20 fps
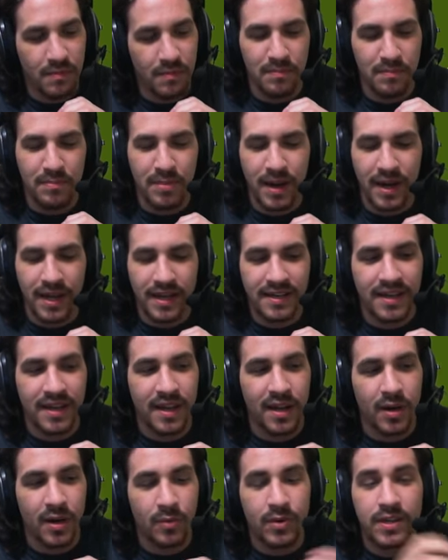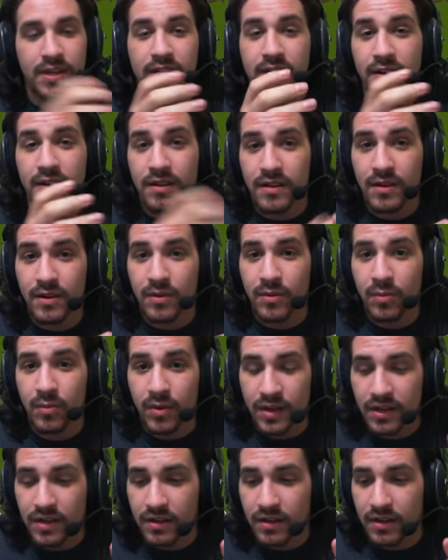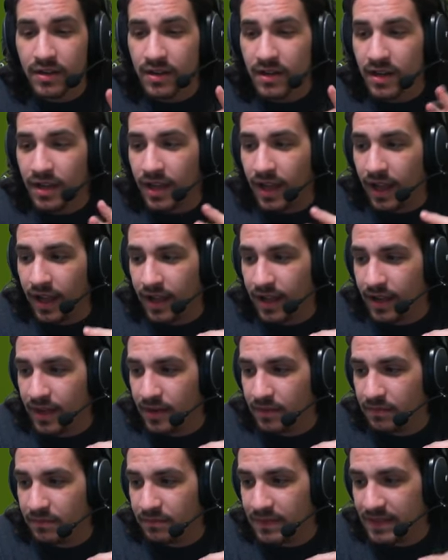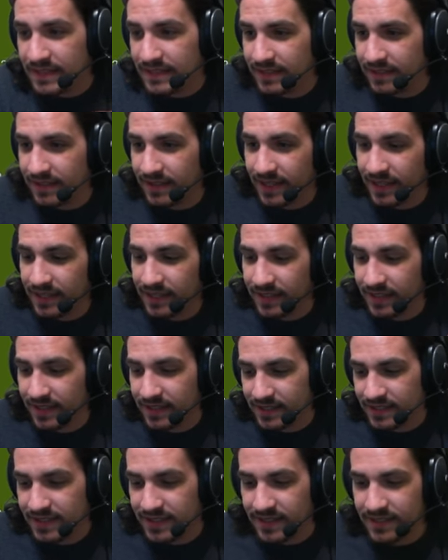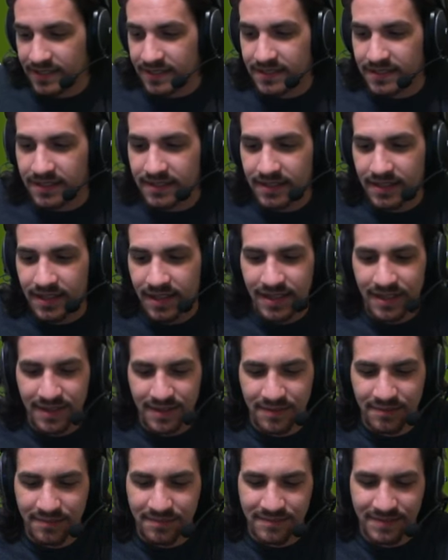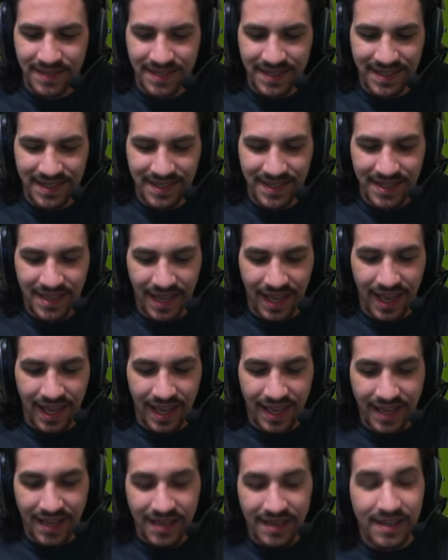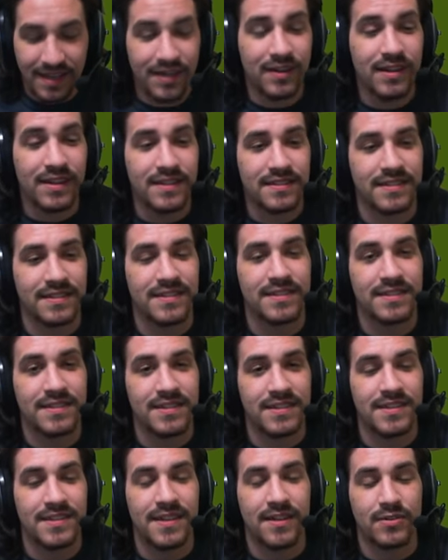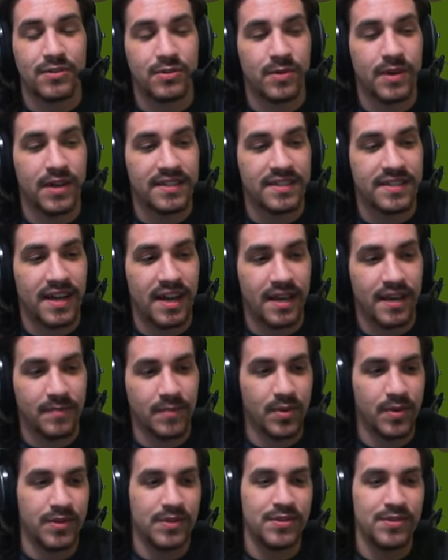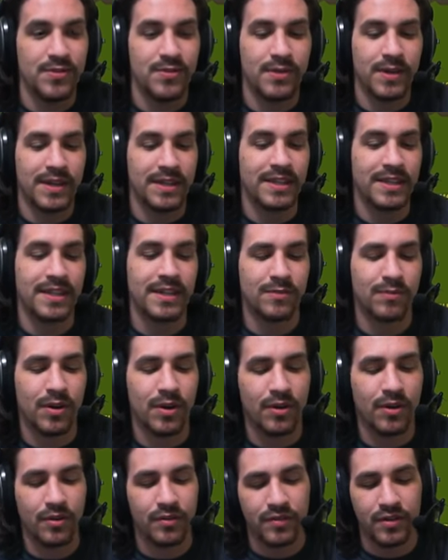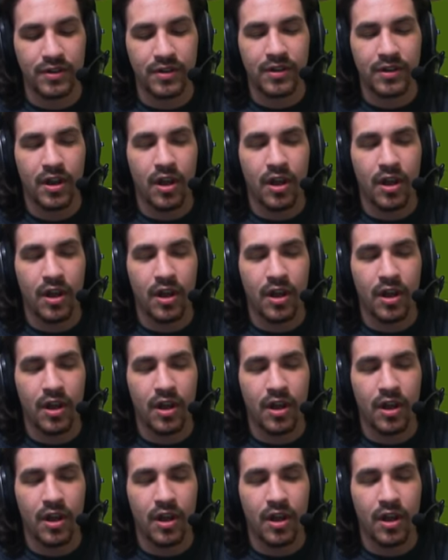But we're here. We're here. Um, it's a thing. It exists. And here it is. This is Nostalgia Quest. I'm going to quickly run over